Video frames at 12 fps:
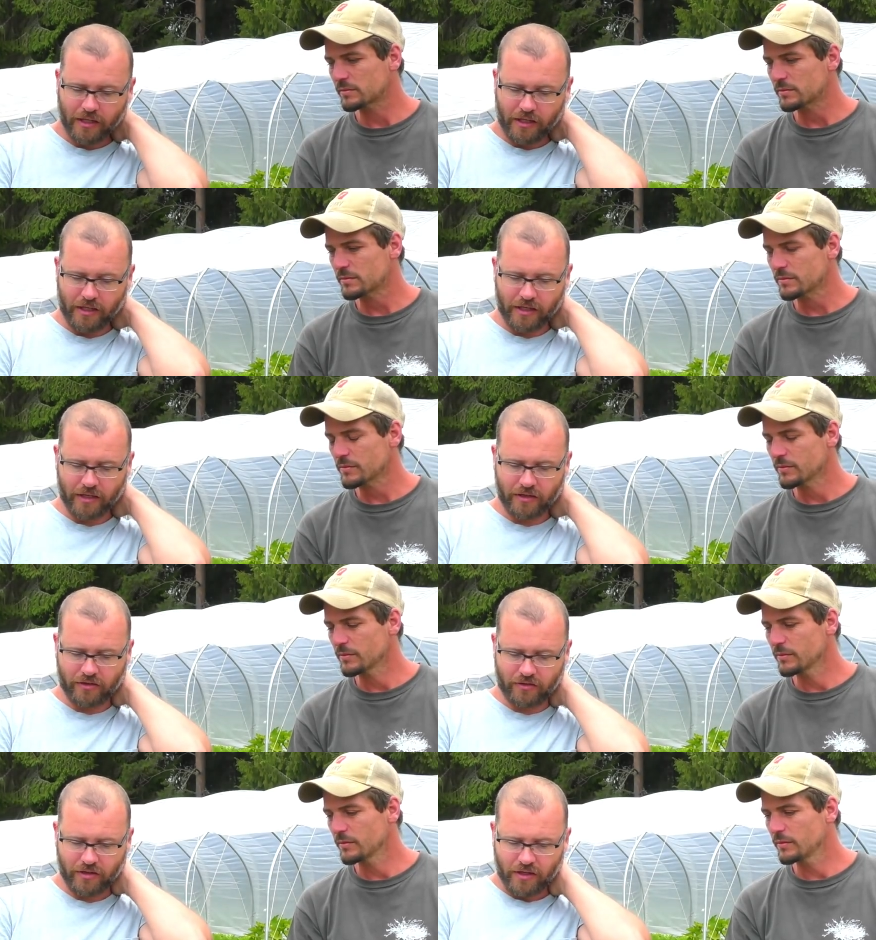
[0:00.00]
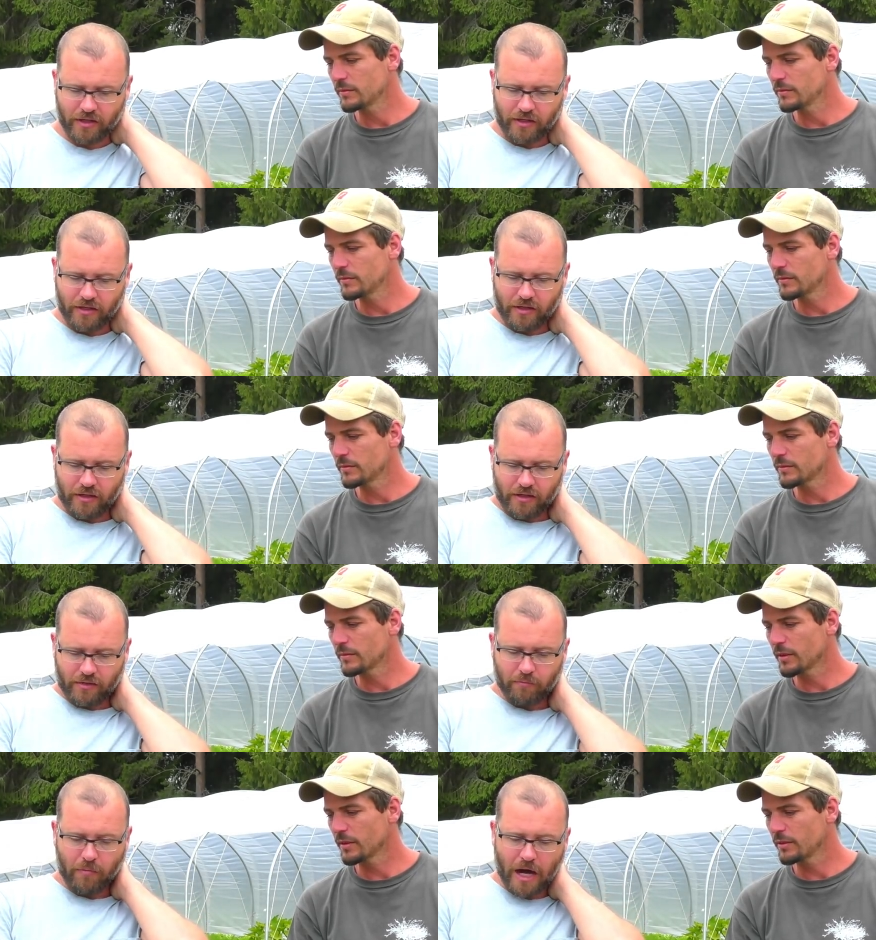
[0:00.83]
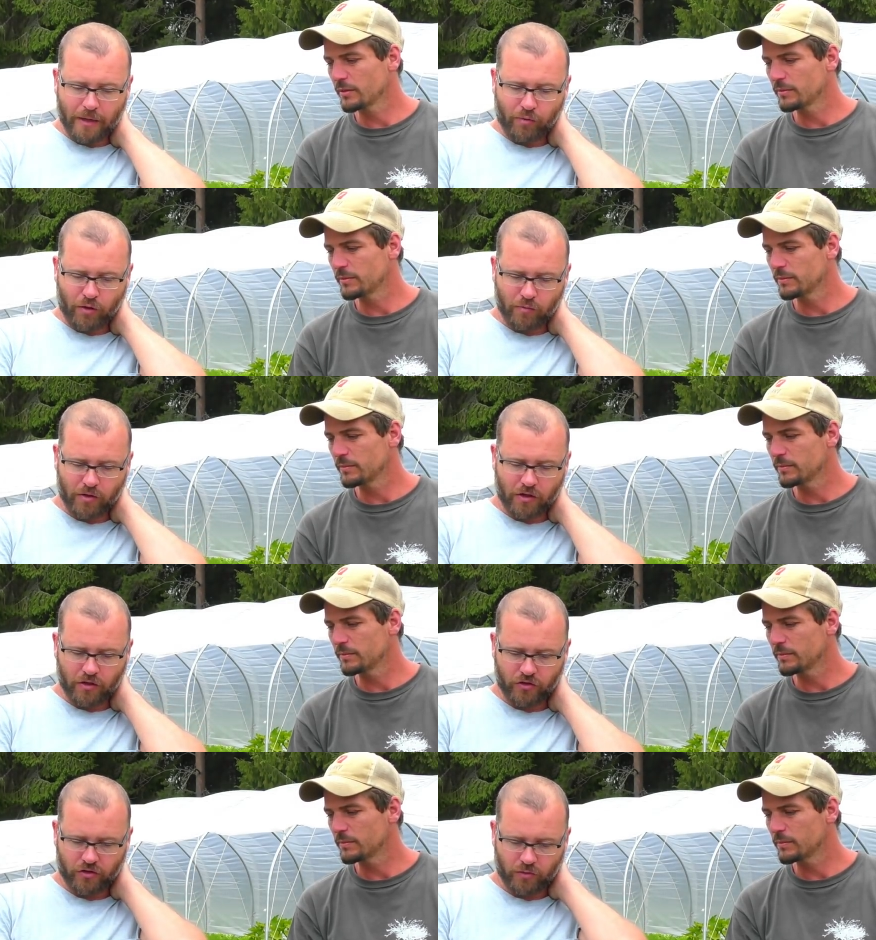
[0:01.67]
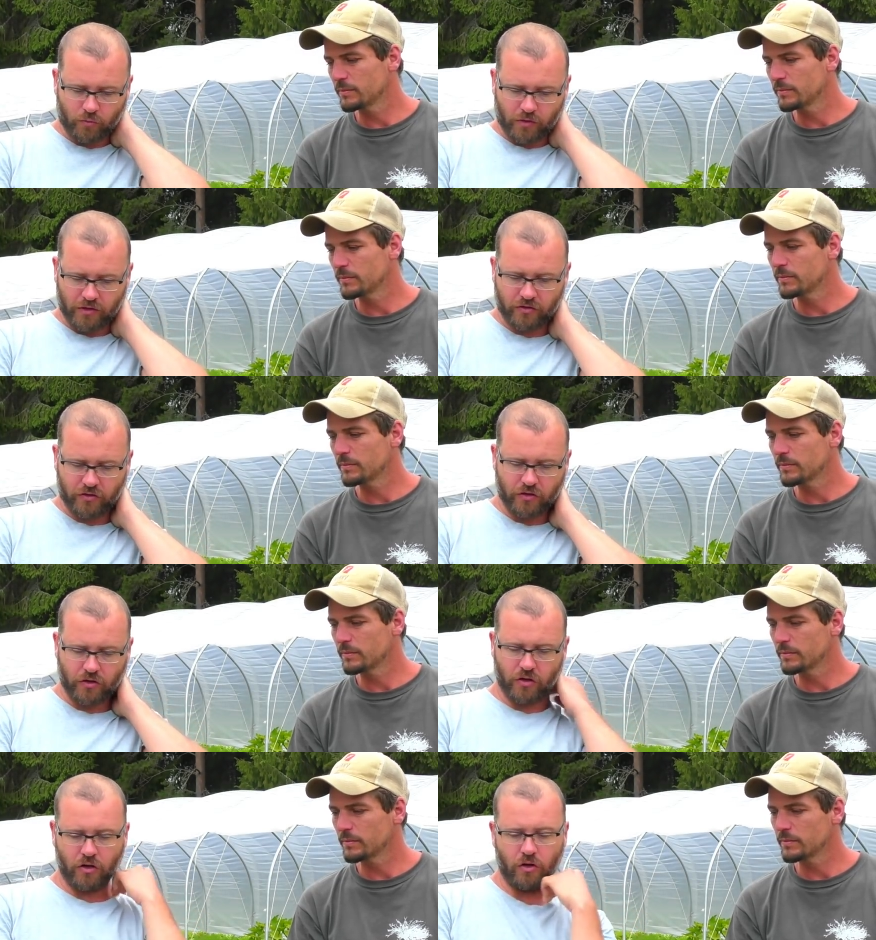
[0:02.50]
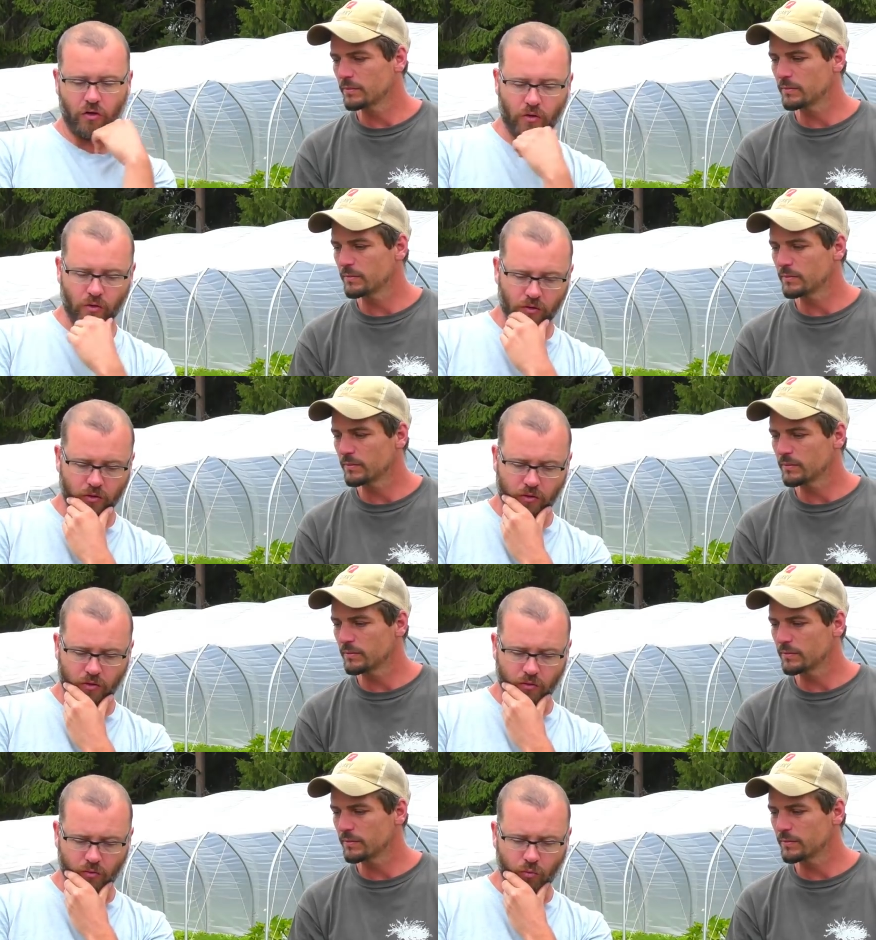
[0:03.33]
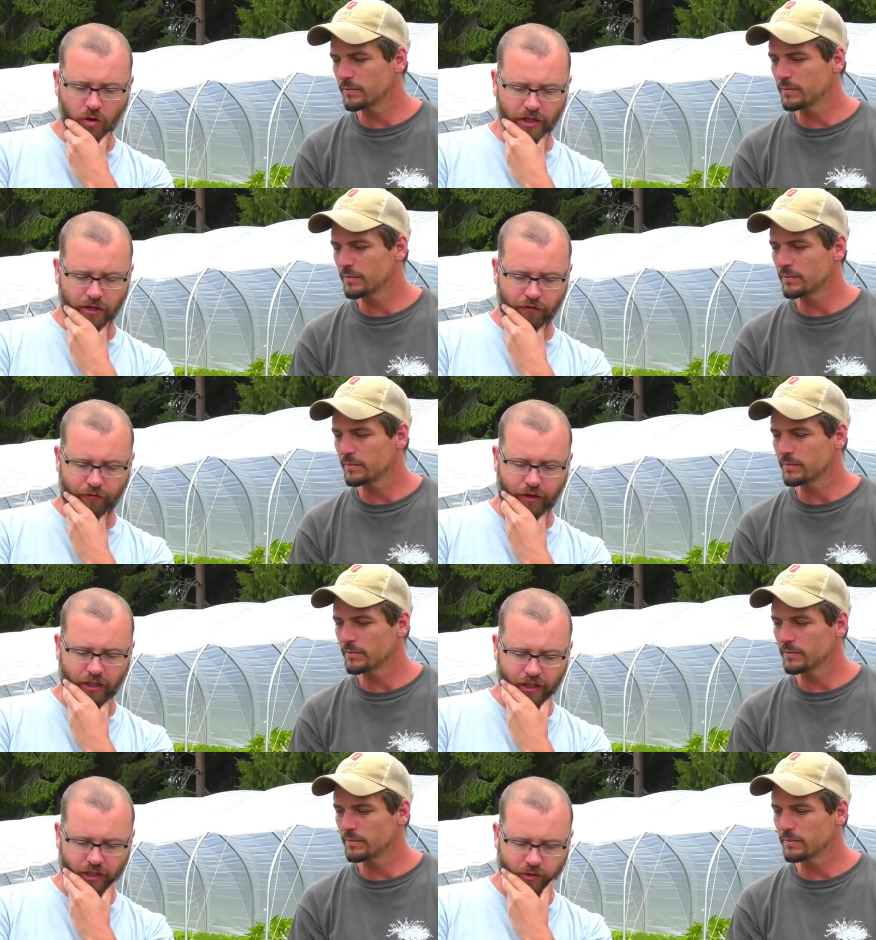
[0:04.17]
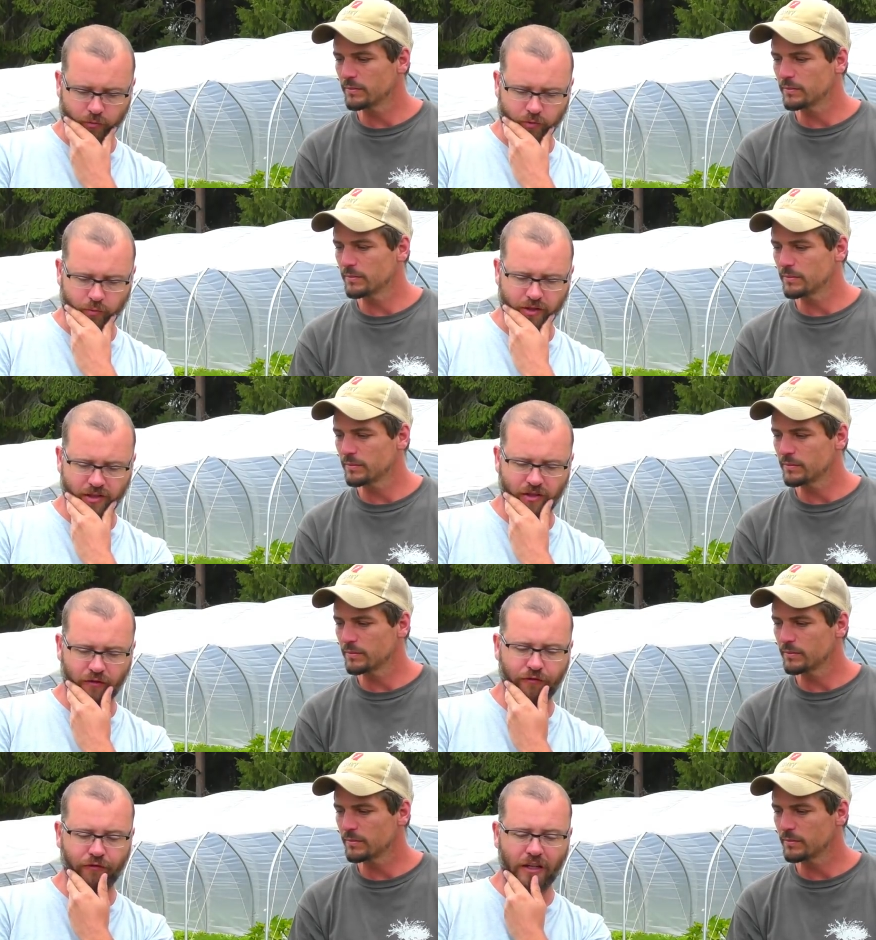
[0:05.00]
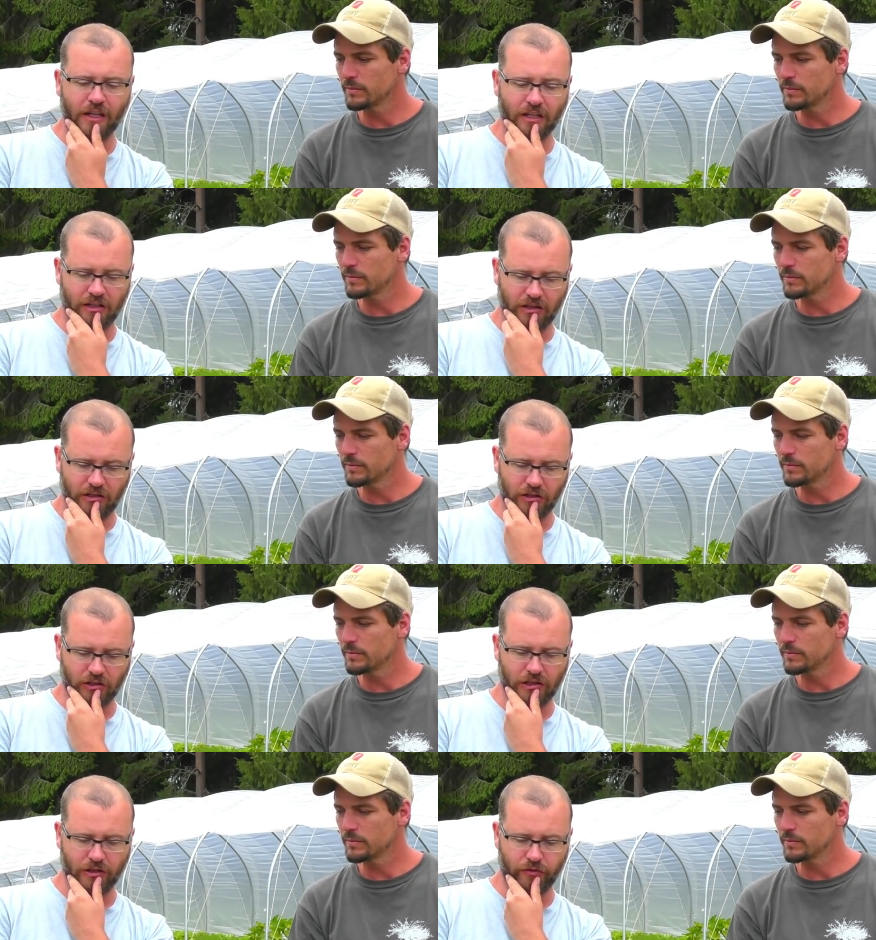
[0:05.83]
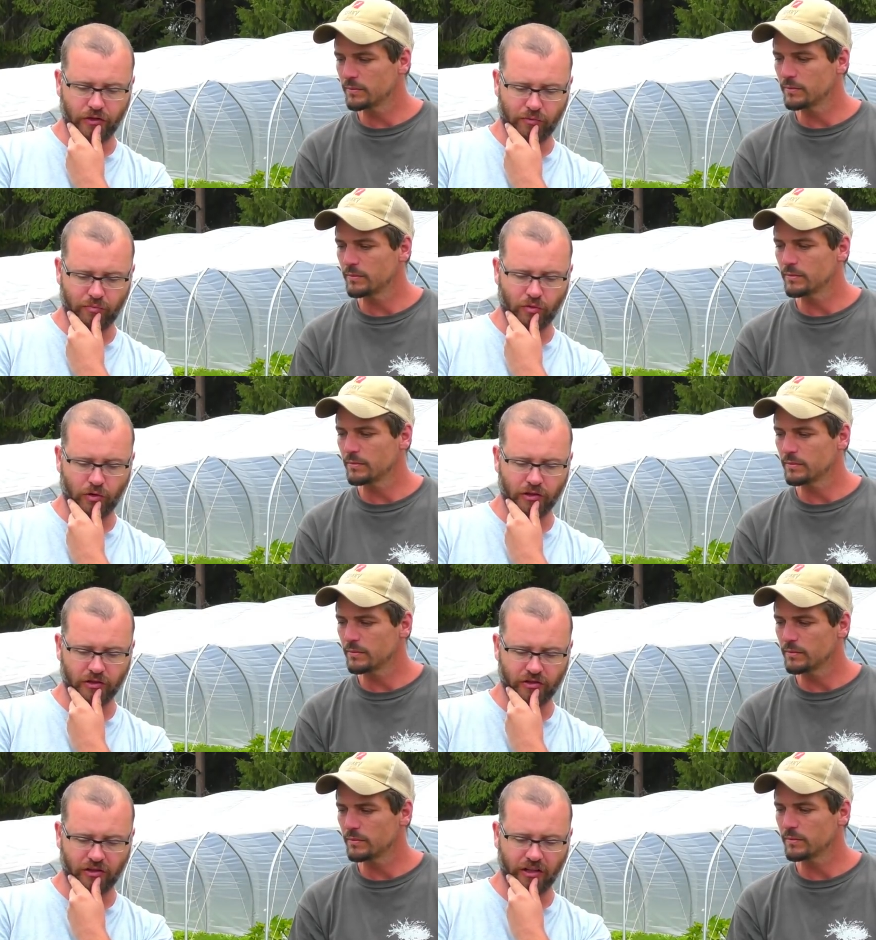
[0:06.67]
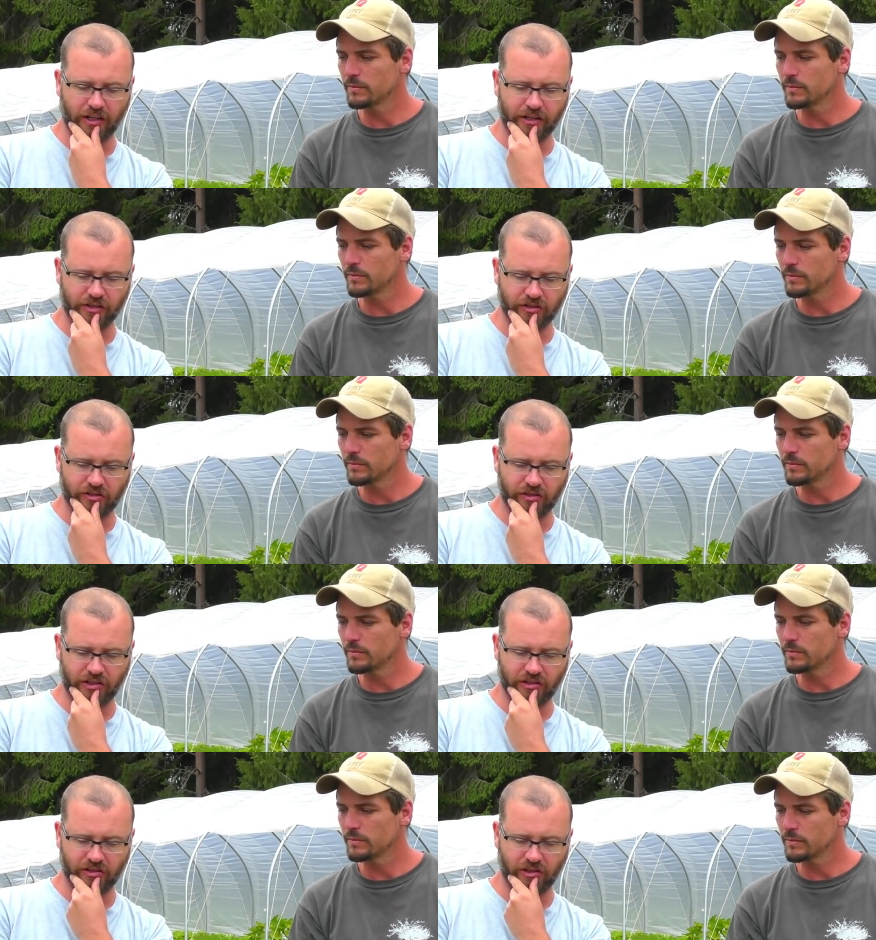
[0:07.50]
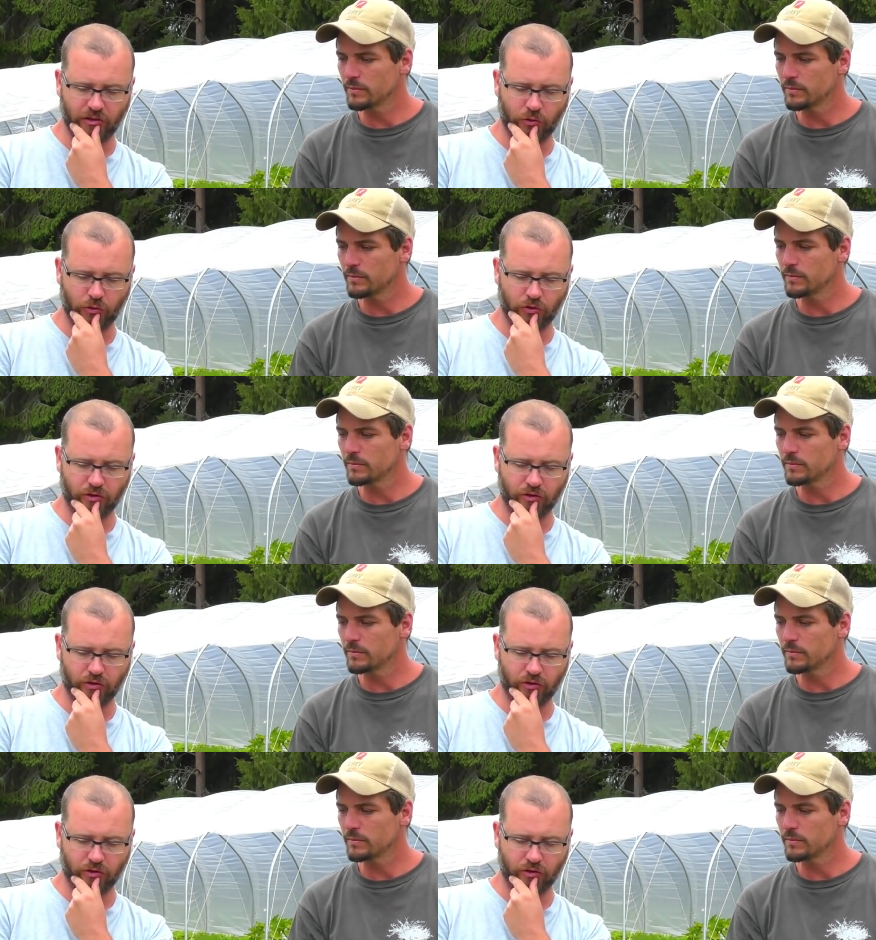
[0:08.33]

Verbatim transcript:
Speaker 1: is My Permaculture wants to know what you're feeding, what's the feed you're giving your broilers and layers. Is it whole